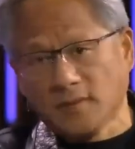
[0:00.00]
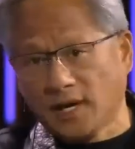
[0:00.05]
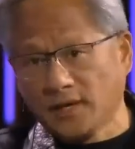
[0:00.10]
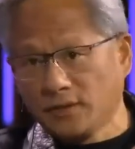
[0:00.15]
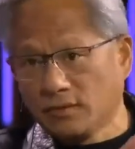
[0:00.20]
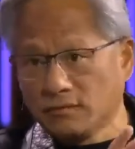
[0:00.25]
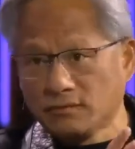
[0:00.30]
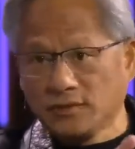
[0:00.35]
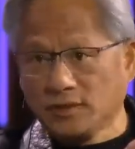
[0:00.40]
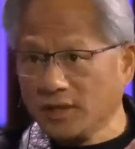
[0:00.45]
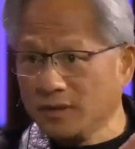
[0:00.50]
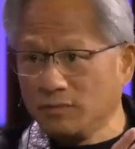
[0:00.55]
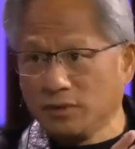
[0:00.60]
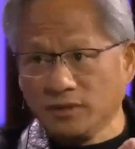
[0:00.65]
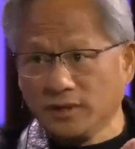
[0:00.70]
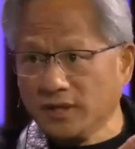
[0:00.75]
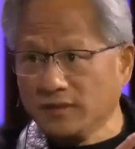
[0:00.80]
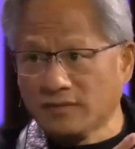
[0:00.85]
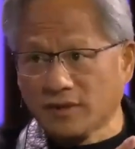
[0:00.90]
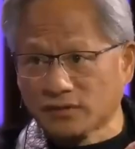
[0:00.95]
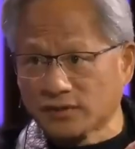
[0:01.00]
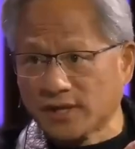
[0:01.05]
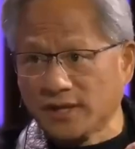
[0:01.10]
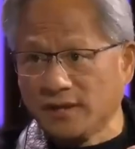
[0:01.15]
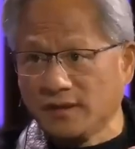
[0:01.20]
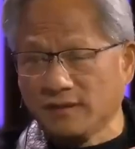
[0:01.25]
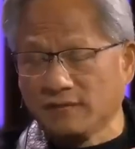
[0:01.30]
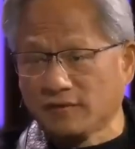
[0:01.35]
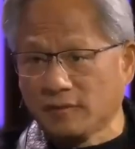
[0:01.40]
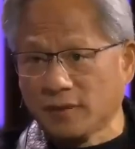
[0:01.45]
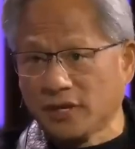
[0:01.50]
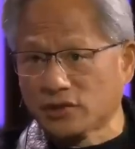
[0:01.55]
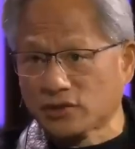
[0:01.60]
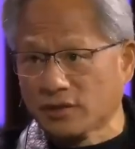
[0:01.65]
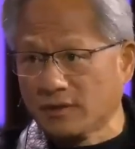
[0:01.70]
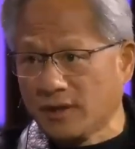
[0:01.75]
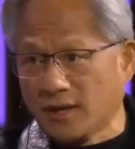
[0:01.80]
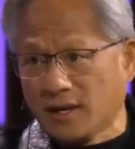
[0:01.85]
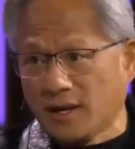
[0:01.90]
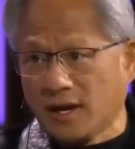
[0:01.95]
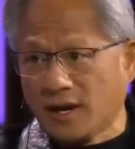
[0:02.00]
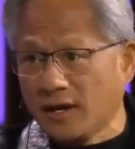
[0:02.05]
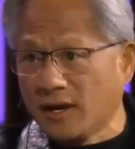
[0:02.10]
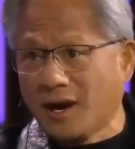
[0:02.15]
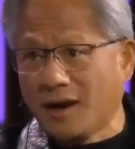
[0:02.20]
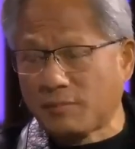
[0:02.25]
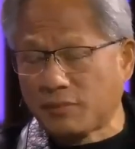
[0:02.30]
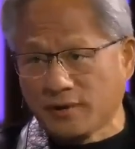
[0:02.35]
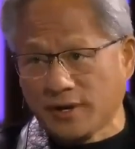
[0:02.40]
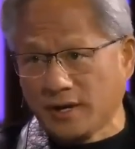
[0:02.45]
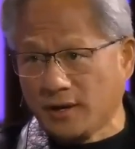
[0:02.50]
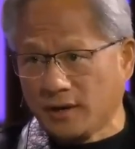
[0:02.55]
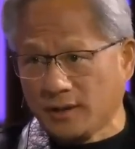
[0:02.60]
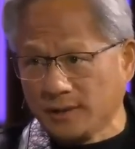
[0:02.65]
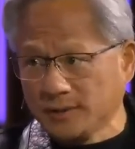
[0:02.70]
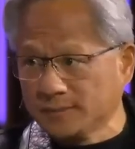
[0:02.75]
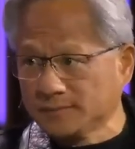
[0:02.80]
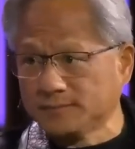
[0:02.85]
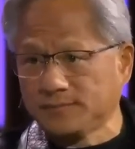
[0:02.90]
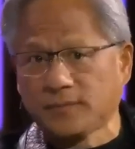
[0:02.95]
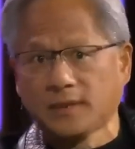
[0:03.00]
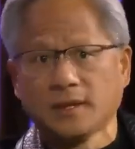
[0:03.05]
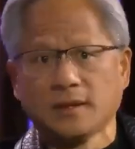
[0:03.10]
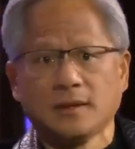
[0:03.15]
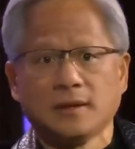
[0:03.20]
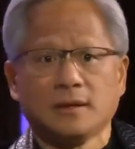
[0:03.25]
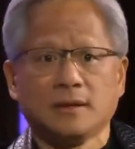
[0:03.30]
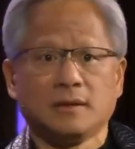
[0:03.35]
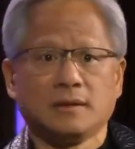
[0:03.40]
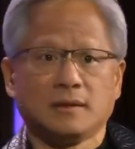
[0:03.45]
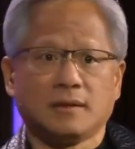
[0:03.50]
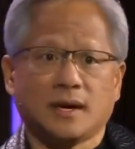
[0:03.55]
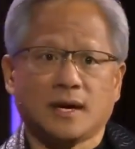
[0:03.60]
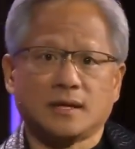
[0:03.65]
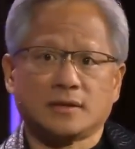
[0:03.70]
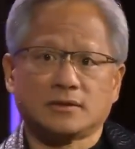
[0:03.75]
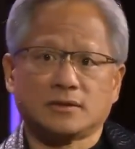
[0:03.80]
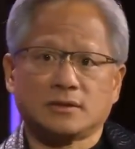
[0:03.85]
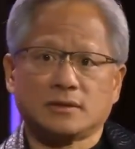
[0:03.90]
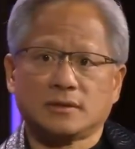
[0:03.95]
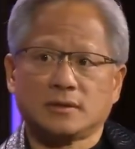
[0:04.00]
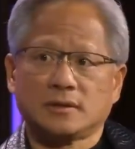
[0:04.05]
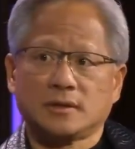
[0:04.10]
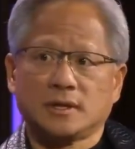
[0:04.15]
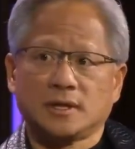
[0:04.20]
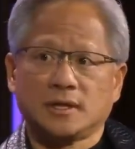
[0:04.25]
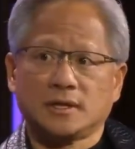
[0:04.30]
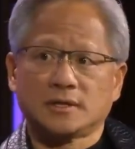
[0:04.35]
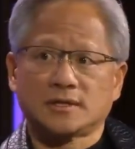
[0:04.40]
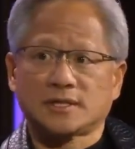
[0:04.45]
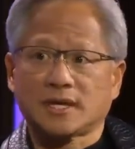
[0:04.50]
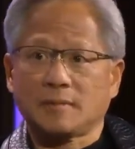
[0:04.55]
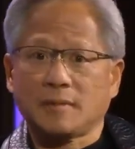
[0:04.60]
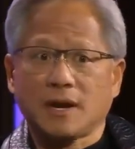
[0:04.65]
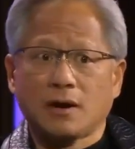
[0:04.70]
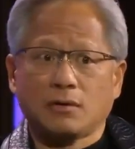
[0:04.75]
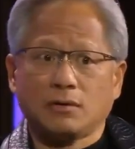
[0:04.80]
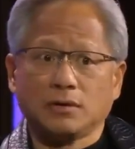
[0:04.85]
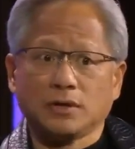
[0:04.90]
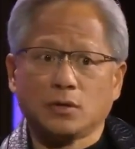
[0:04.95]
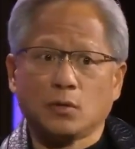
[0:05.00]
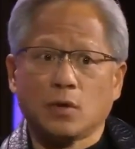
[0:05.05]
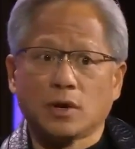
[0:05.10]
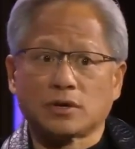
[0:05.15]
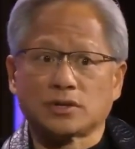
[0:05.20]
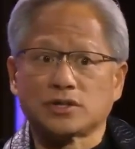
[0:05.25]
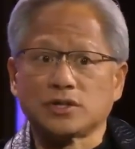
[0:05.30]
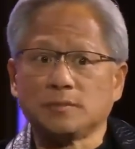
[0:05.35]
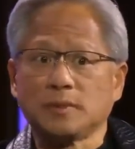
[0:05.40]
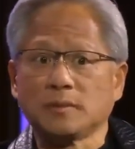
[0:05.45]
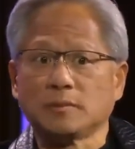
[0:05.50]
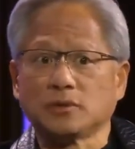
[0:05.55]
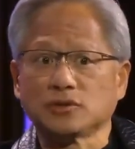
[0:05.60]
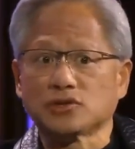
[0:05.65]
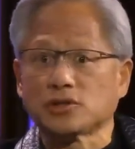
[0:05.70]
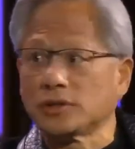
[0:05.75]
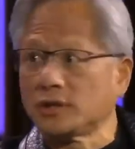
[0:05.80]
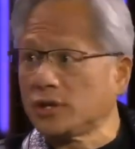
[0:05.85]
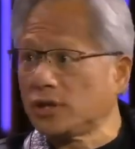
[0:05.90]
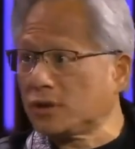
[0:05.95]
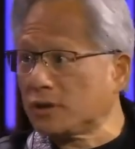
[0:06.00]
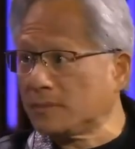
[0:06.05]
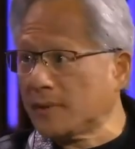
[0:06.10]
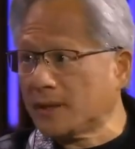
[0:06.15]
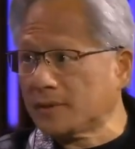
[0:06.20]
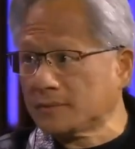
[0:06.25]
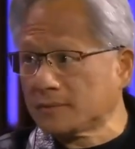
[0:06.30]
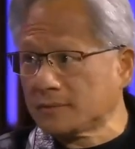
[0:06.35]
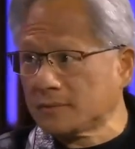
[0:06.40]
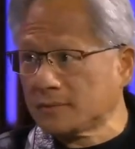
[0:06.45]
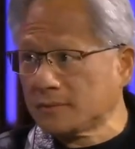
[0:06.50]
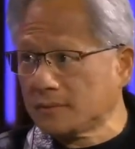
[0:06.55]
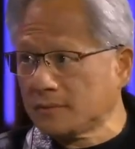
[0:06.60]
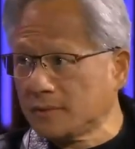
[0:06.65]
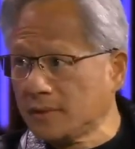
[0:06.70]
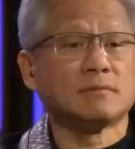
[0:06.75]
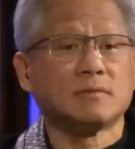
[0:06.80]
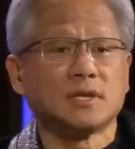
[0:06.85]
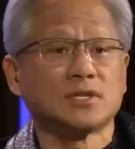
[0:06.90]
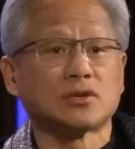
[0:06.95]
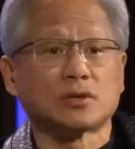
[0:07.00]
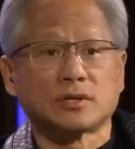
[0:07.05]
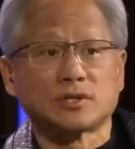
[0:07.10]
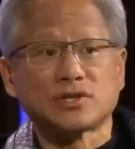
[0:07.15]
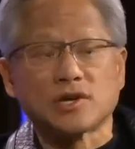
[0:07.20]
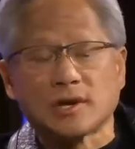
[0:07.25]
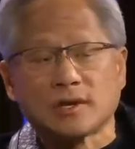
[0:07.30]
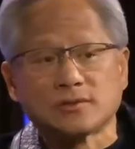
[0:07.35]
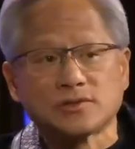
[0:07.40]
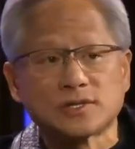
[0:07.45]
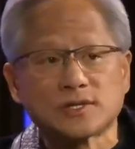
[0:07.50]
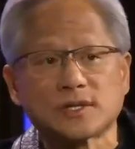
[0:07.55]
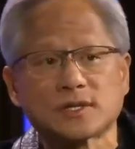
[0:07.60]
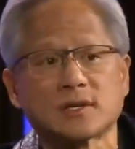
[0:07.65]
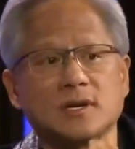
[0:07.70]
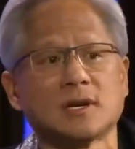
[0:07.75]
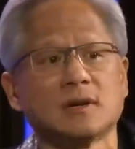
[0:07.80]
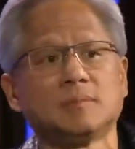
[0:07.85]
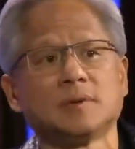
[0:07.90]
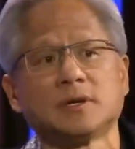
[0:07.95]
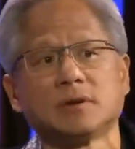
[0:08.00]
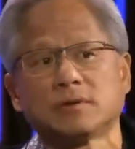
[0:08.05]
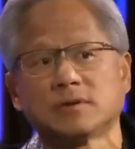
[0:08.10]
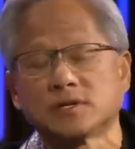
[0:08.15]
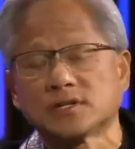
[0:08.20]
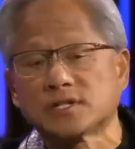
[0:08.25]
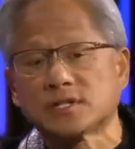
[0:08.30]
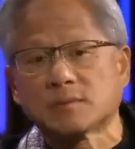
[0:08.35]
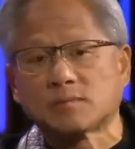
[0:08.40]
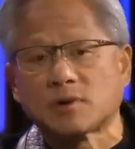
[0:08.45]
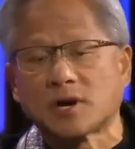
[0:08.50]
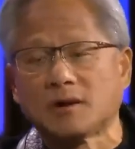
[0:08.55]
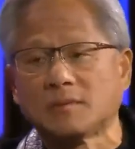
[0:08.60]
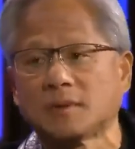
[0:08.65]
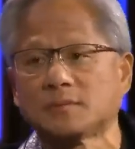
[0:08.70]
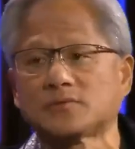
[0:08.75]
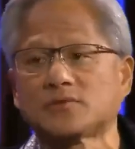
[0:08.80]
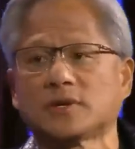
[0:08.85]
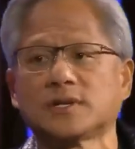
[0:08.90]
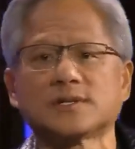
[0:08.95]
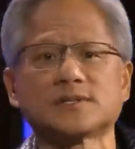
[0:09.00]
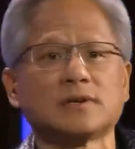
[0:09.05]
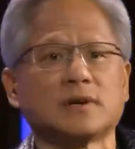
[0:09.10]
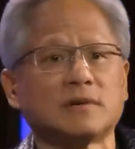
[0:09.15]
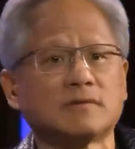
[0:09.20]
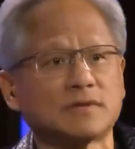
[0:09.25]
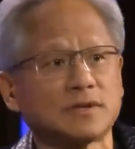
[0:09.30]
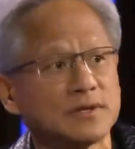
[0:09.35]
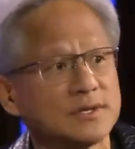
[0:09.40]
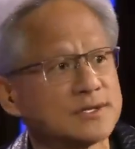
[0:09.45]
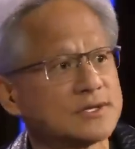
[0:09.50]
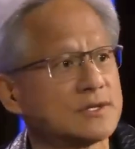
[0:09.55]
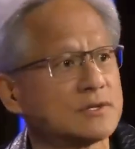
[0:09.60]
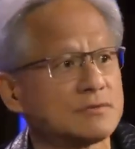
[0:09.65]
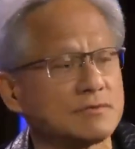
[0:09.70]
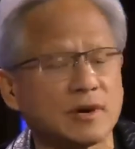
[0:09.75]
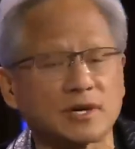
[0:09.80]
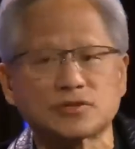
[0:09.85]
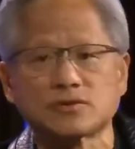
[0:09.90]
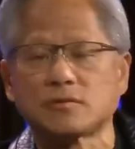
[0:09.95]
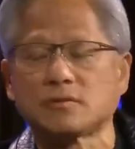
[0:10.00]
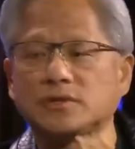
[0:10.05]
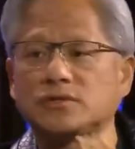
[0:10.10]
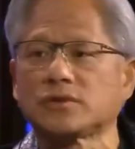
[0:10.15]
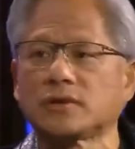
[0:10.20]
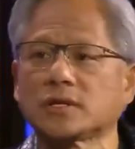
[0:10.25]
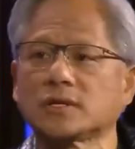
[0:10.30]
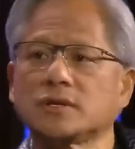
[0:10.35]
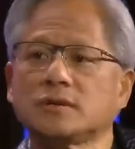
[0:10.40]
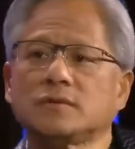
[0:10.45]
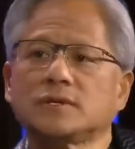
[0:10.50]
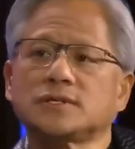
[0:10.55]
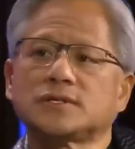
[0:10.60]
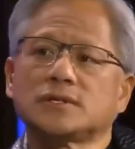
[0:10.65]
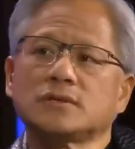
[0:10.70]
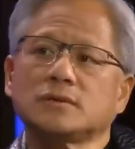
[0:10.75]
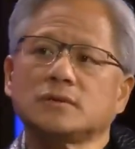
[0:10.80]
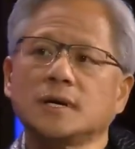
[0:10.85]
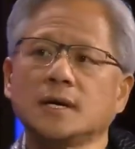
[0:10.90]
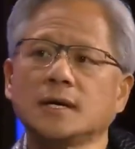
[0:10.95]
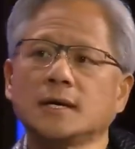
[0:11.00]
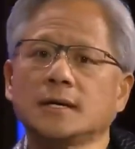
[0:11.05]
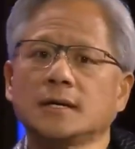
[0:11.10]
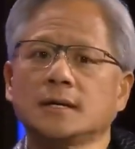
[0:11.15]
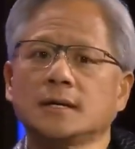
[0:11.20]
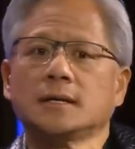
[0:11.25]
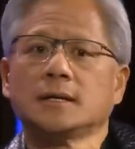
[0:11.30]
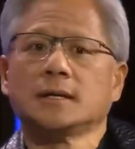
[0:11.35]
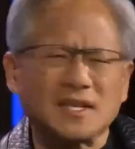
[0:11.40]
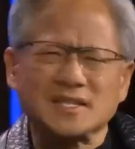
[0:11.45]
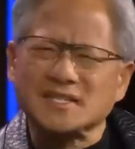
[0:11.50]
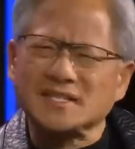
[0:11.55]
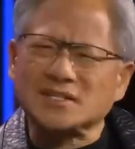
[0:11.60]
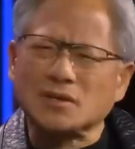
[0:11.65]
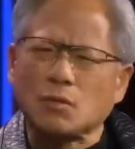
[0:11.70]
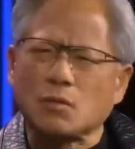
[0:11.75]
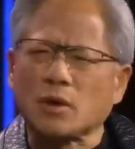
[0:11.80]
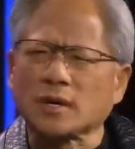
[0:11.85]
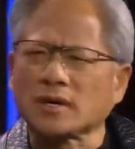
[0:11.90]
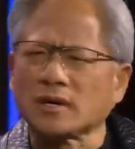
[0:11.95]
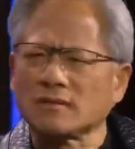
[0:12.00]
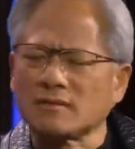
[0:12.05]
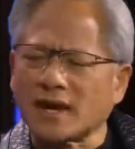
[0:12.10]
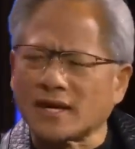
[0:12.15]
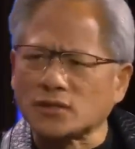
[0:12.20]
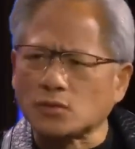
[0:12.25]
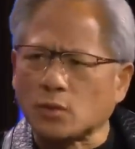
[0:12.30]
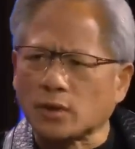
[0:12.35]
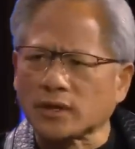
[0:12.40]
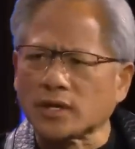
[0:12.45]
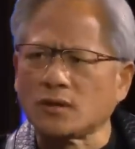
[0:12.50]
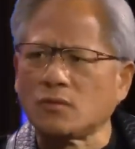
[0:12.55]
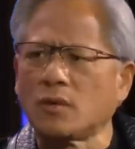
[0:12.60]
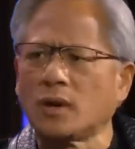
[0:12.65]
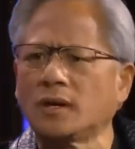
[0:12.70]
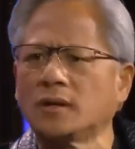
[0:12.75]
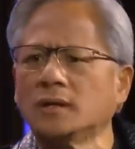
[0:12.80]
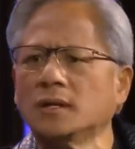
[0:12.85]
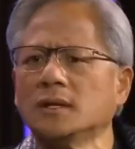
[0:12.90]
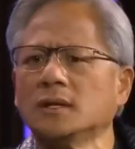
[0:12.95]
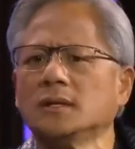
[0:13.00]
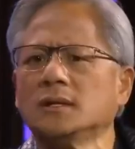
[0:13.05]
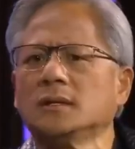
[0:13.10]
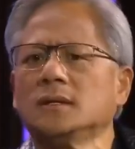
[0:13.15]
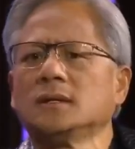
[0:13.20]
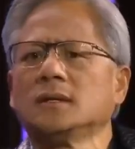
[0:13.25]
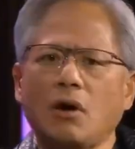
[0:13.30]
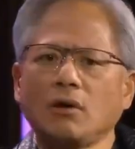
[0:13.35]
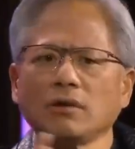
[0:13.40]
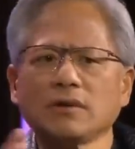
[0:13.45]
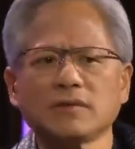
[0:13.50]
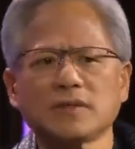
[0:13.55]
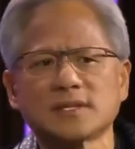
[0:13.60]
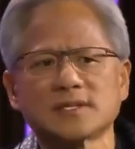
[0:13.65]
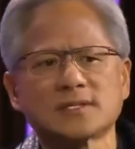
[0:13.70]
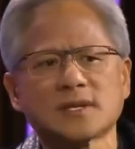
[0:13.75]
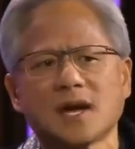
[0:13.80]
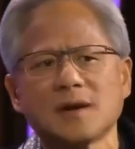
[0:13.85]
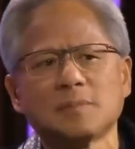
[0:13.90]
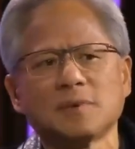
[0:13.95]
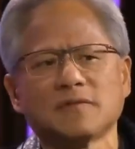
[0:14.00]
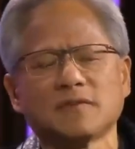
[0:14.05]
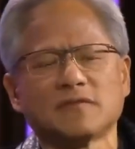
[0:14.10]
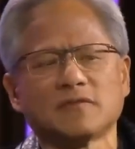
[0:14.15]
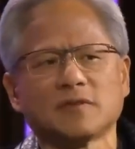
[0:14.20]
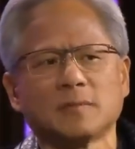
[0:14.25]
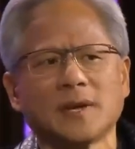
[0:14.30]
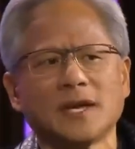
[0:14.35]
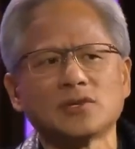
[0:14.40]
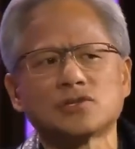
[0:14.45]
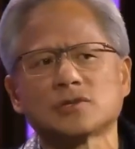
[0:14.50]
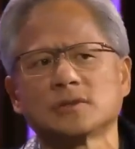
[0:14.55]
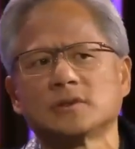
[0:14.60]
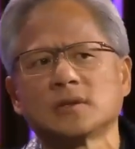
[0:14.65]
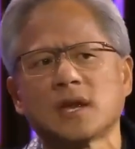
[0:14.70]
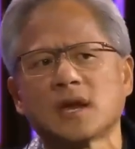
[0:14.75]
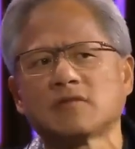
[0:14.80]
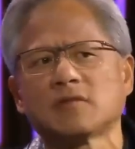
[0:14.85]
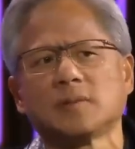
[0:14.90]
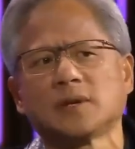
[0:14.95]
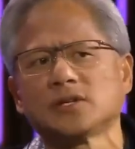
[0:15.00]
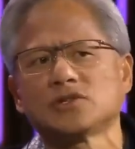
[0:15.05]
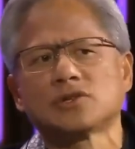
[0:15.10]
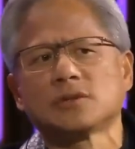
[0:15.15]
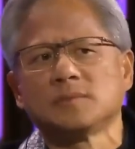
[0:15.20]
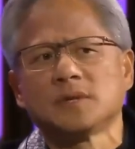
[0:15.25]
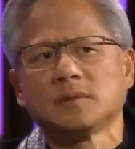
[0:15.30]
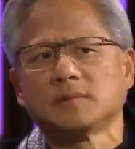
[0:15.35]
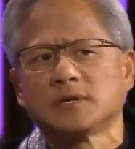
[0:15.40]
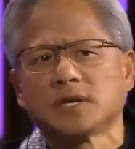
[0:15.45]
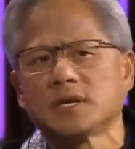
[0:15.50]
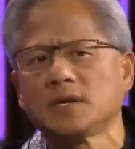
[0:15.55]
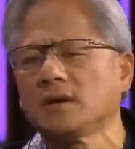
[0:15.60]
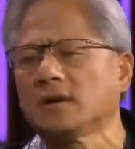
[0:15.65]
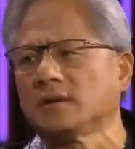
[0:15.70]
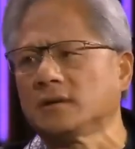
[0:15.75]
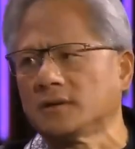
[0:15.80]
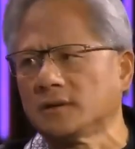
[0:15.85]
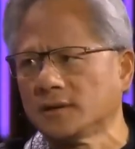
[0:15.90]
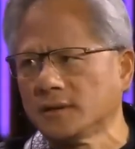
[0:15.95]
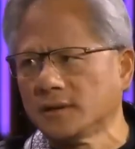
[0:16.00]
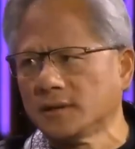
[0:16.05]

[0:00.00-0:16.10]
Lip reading: I don't really believe there's any information that I operate on that somehow only one or two people should hear about. These are the challenges of the company, or this is the problem I'm trying to solve, or this is the direction we're trying to go into. This isn't working, that's working well. All of this type of information, everybody should be able to hear.